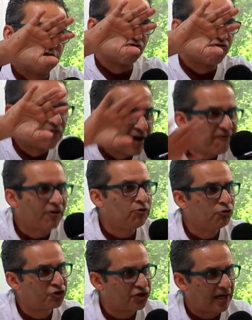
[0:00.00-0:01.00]

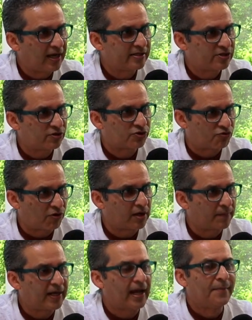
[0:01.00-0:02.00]
revolutionized
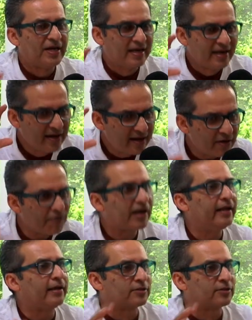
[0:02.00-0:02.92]
astronomy. I mean, literally.